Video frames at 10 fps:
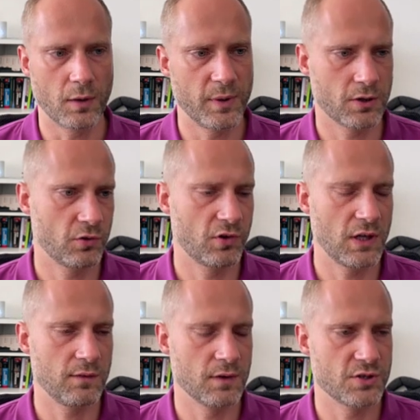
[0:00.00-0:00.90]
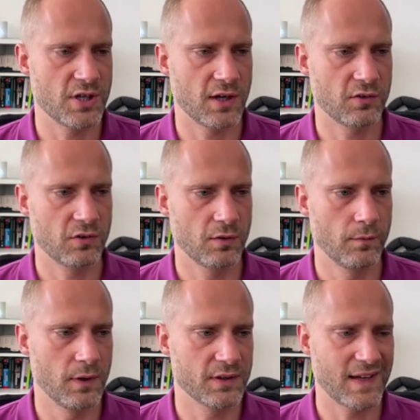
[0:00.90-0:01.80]
because the evil Jinx
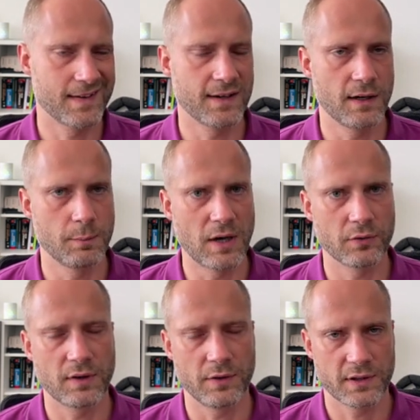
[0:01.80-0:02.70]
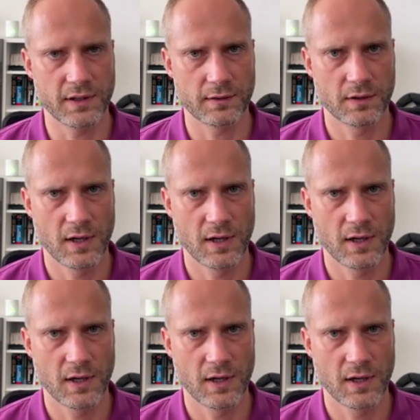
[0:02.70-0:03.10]
will take care about everything.